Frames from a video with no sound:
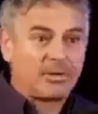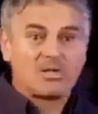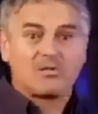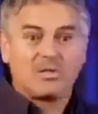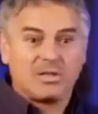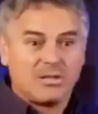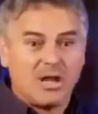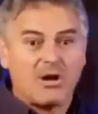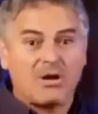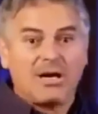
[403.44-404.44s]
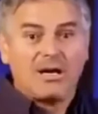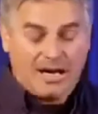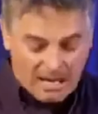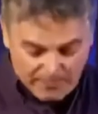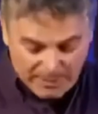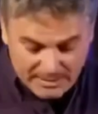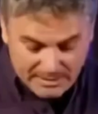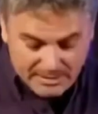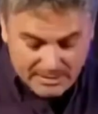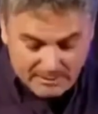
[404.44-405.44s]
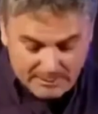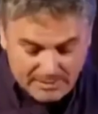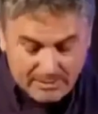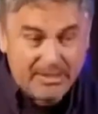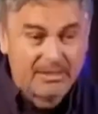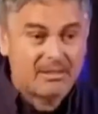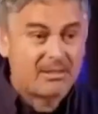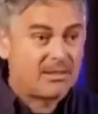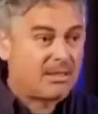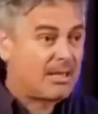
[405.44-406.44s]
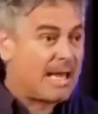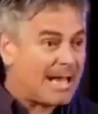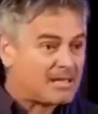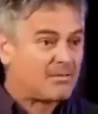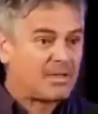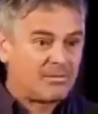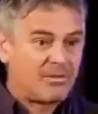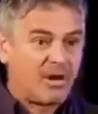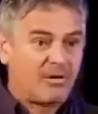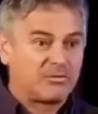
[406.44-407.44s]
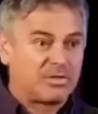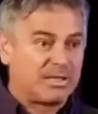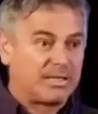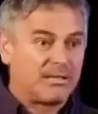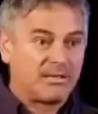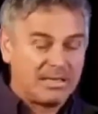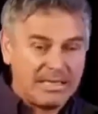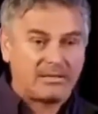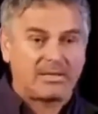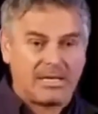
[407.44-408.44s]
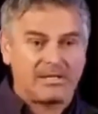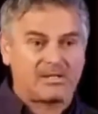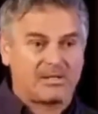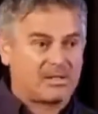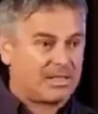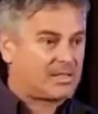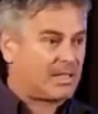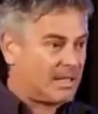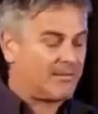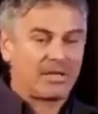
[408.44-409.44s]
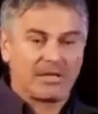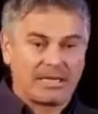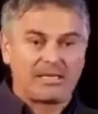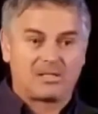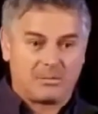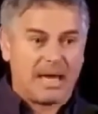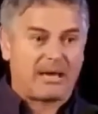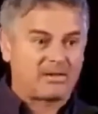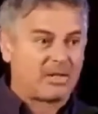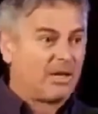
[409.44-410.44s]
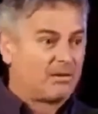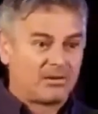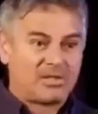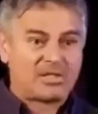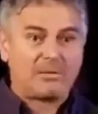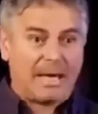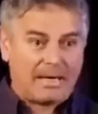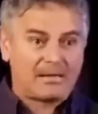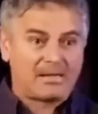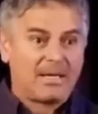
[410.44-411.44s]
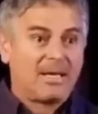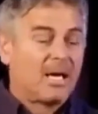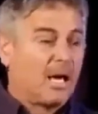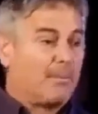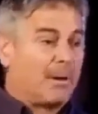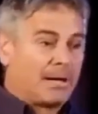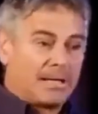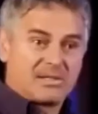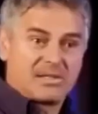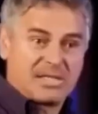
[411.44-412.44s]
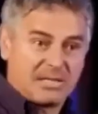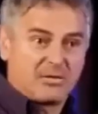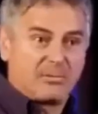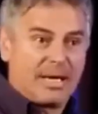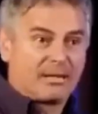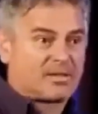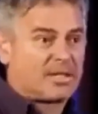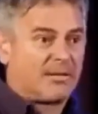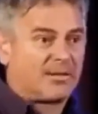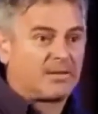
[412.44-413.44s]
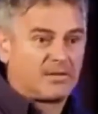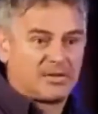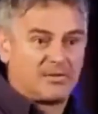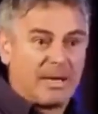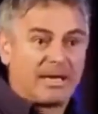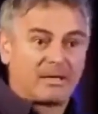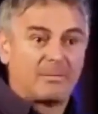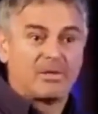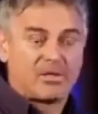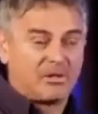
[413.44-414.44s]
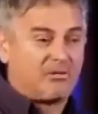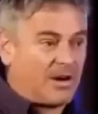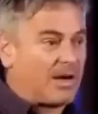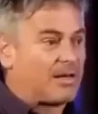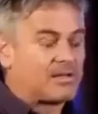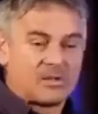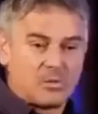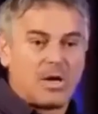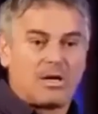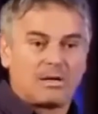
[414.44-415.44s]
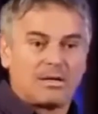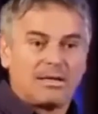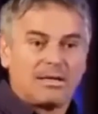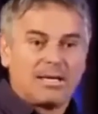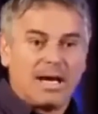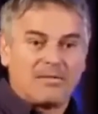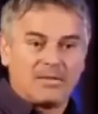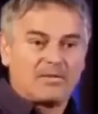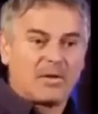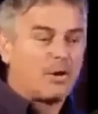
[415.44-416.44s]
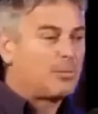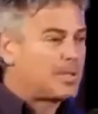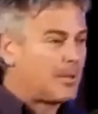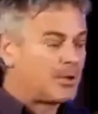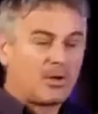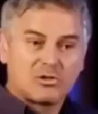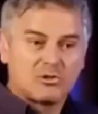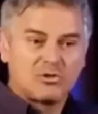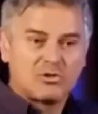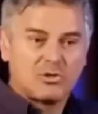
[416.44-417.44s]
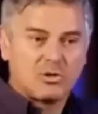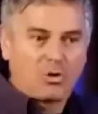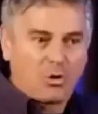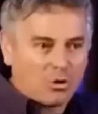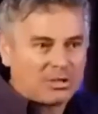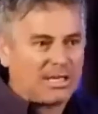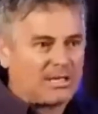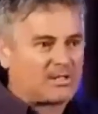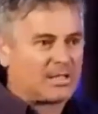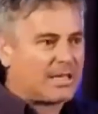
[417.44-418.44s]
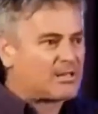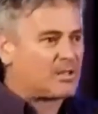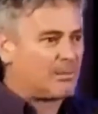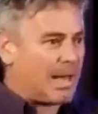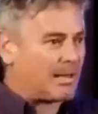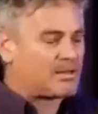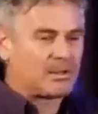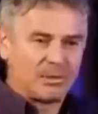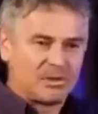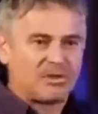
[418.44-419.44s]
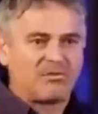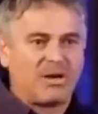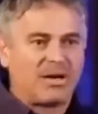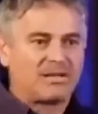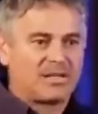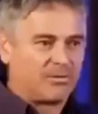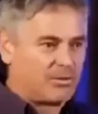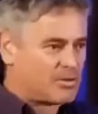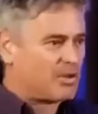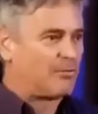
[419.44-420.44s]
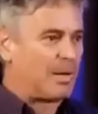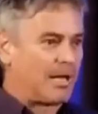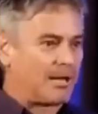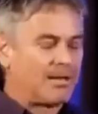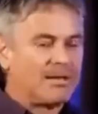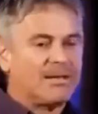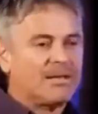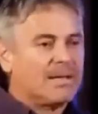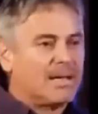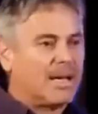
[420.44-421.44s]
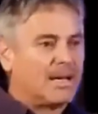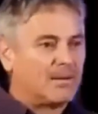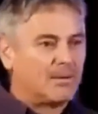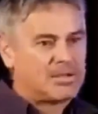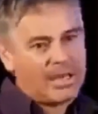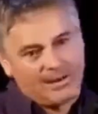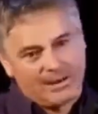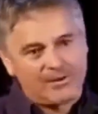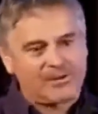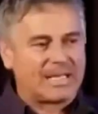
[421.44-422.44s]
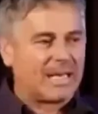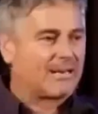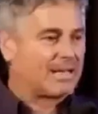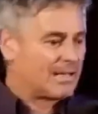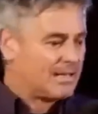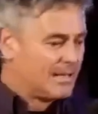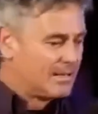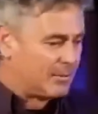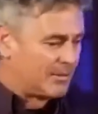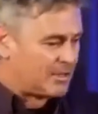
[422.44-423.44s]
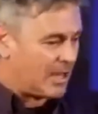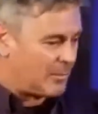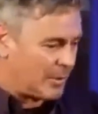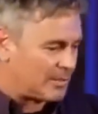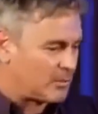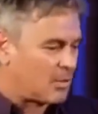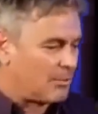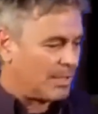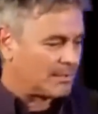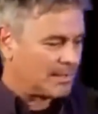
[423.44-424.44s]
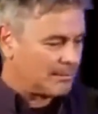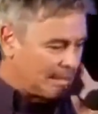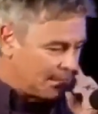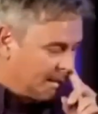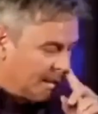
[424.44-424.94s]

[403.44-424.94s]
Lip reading: for those of you that know, I've been actively involved in legal cases in South Africa against the banks. Not just the banks, against the central bank, the South African Reserve Bank, the Minister of Finance as well. I've even opened up a constitutional court case against the banks, the Minister of Finance, and the Reserve Bank, which had an interesting ending. If we have time, we can talk about that.